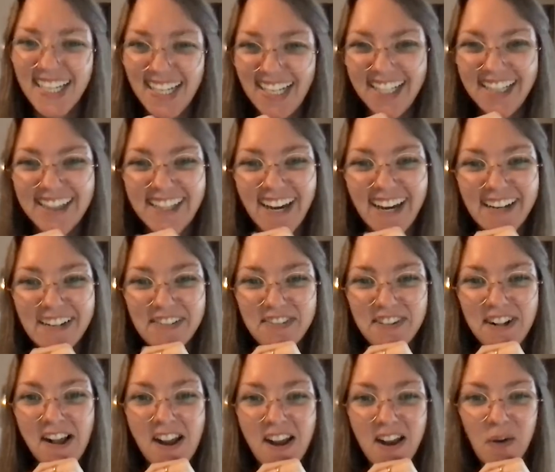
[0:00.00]
a lot of
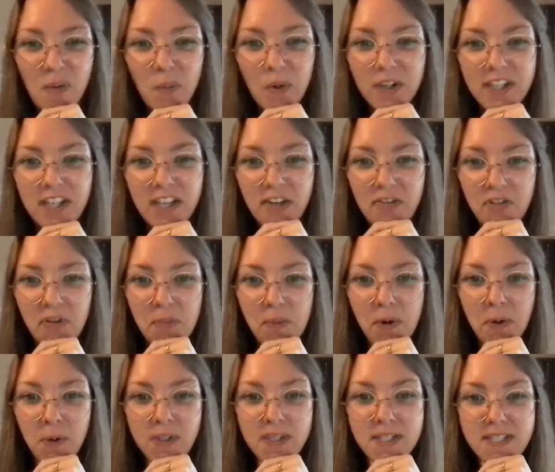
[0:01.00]
working from
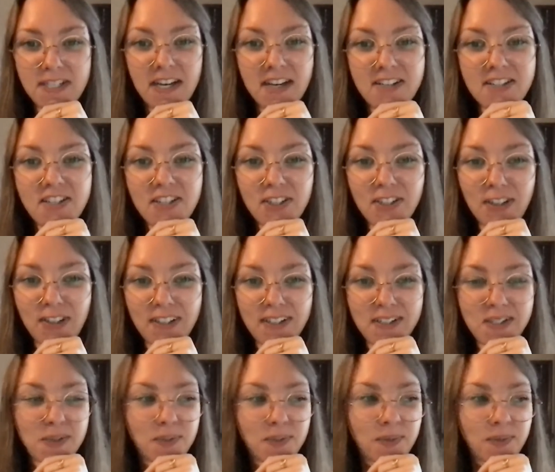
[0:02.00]
horizontal
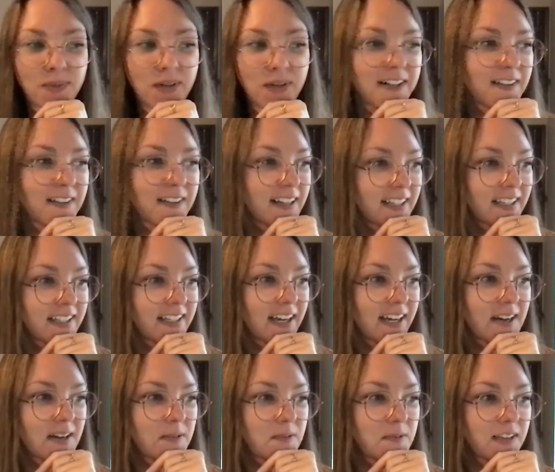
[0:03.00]
as well.
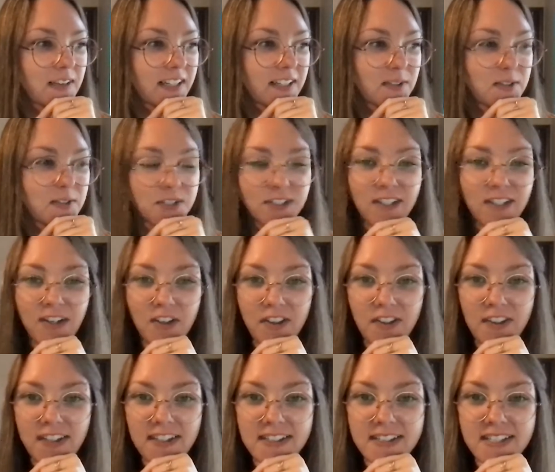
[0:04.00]
And those are all
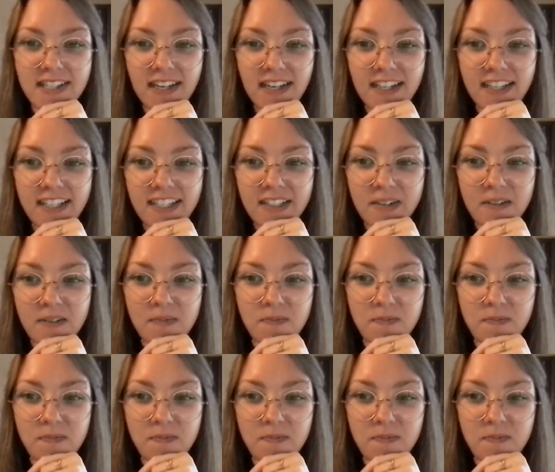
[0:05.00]
things that I